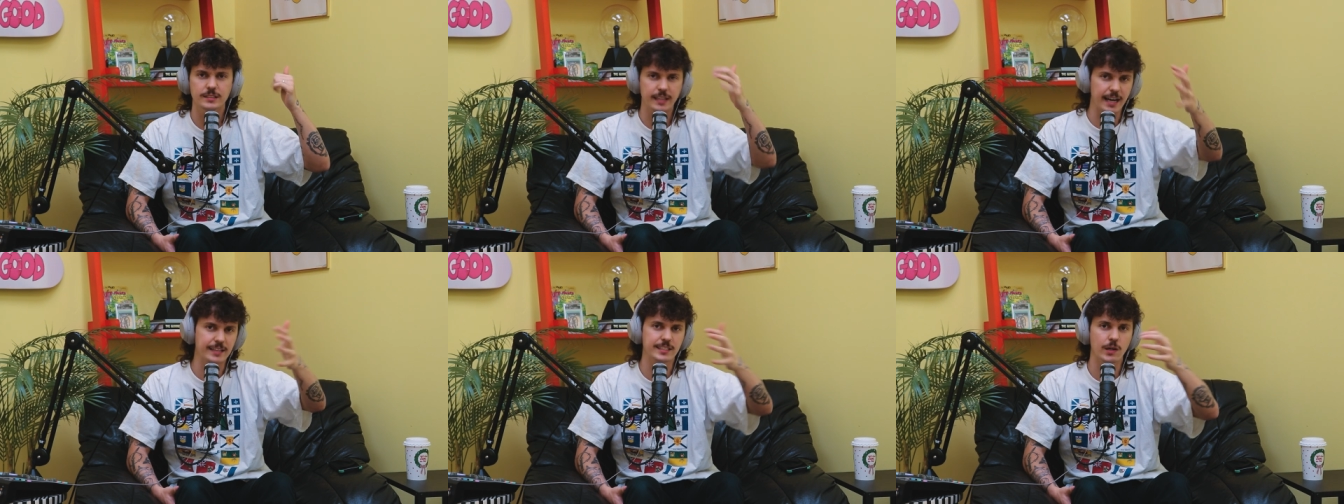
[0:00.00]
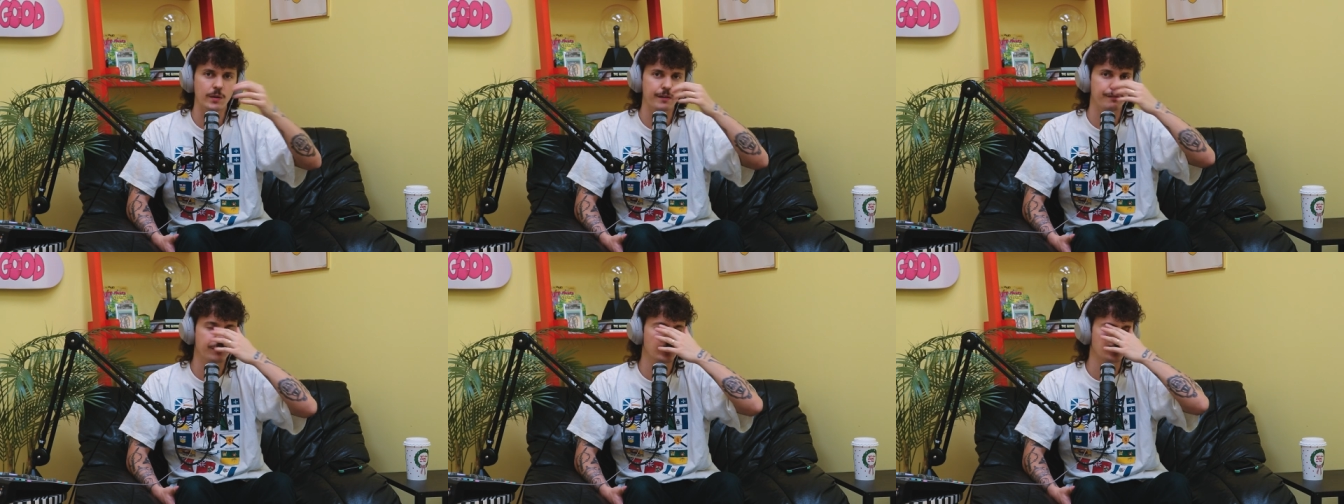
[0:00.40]
That's how
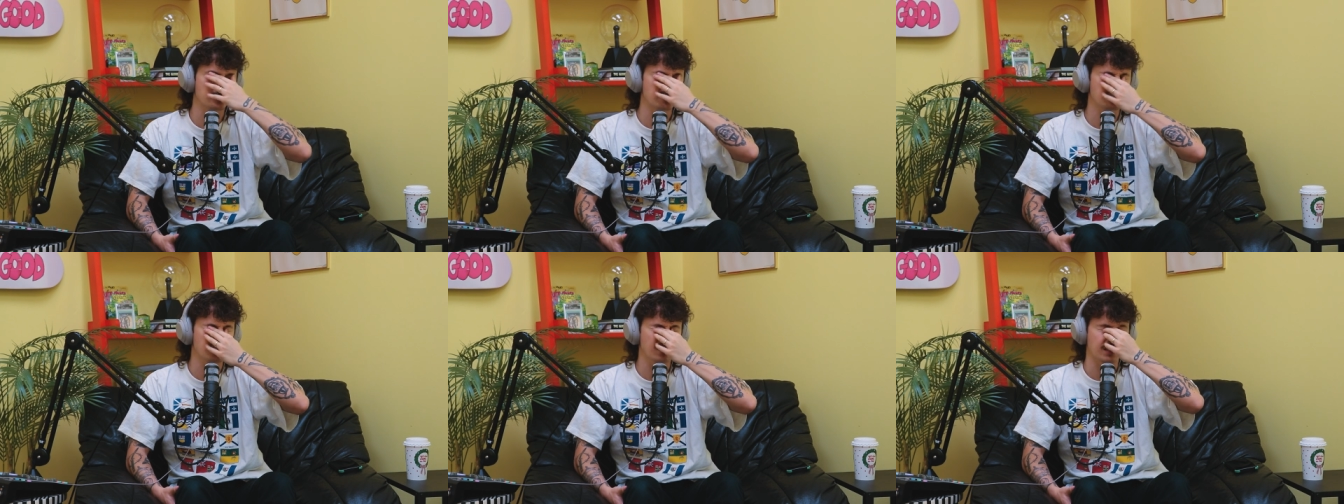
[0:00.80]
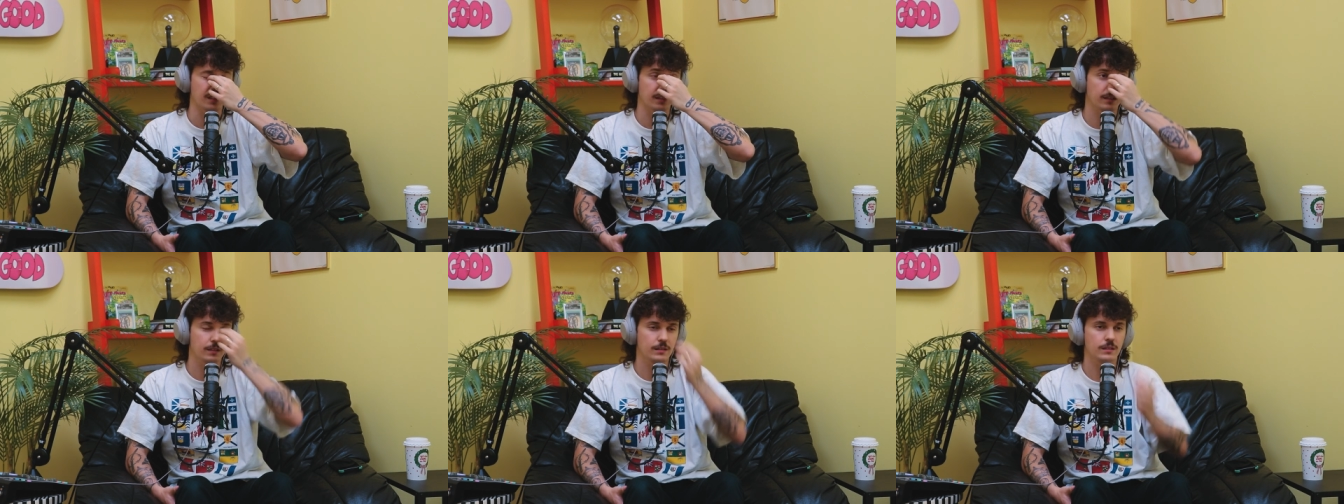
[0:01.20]
I feel with the
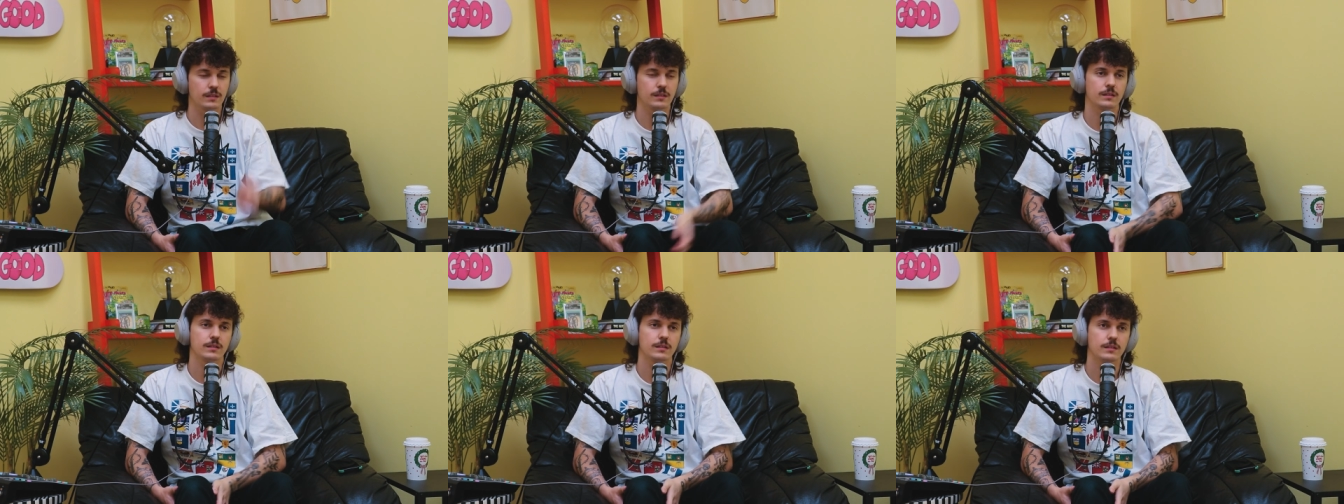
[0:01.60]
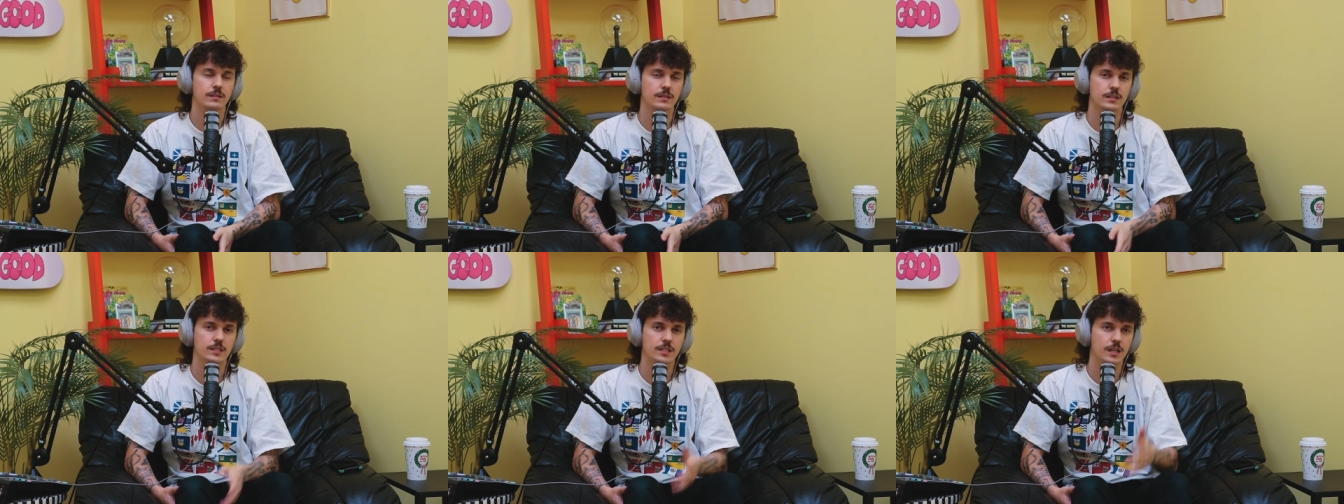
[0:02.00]
sun.
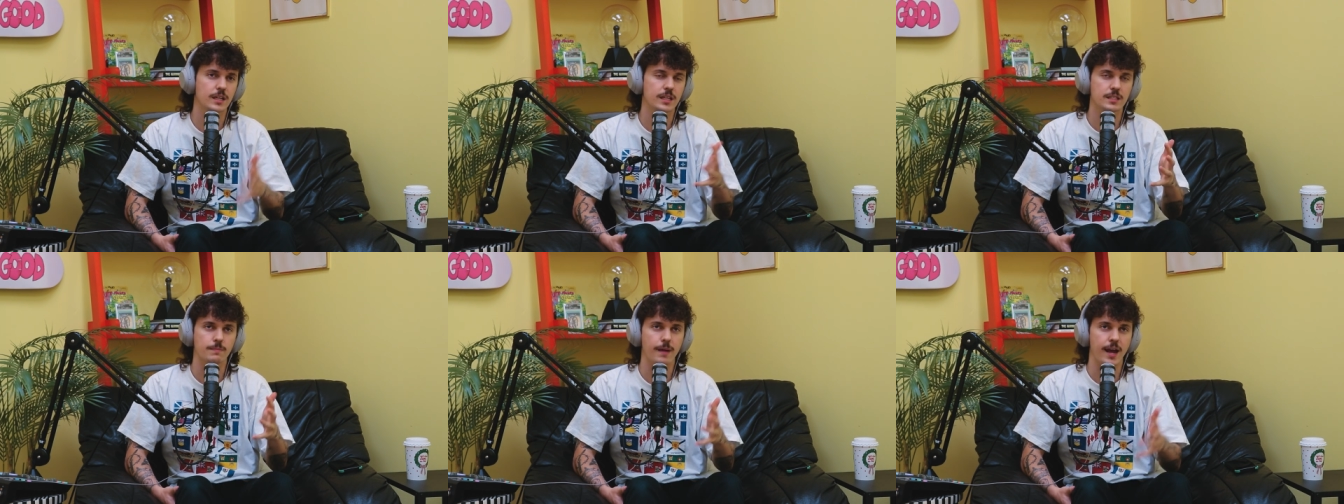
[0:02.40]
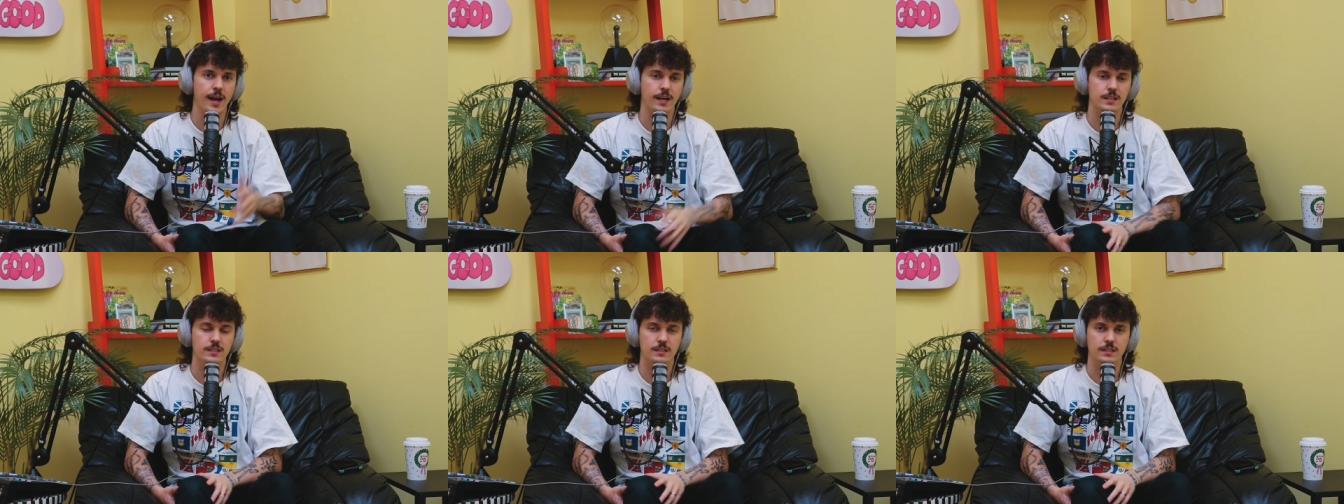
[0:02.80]
The sun is
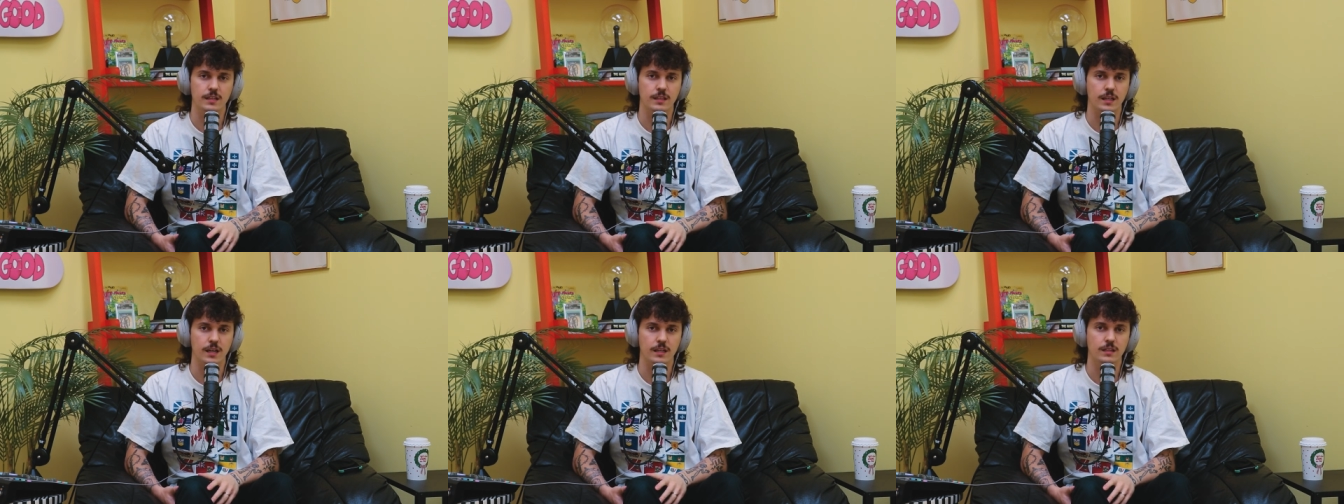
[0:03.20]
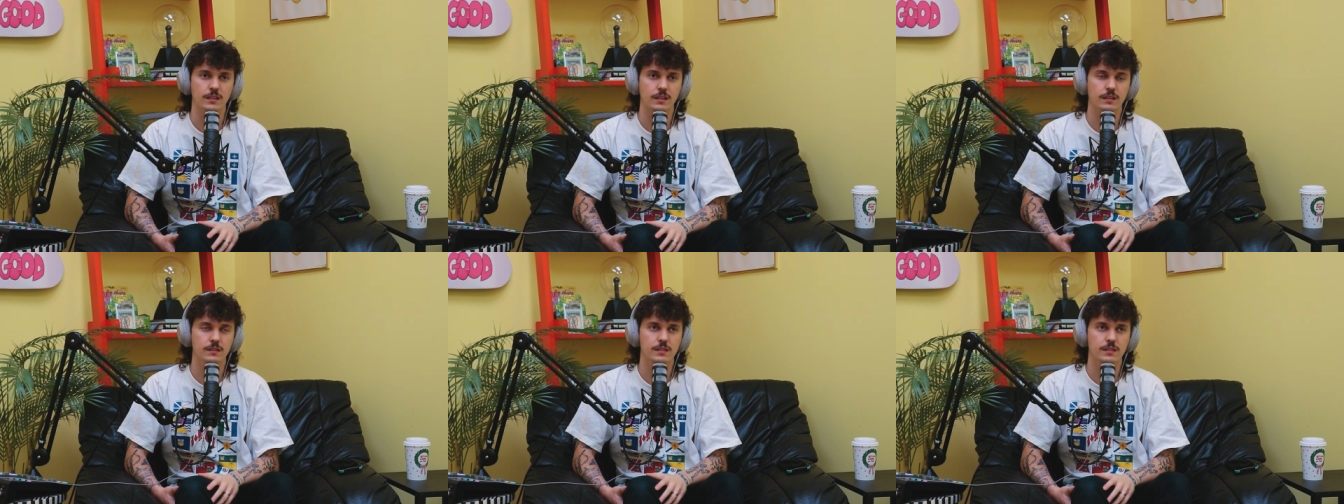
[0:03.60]
Max in that, you know?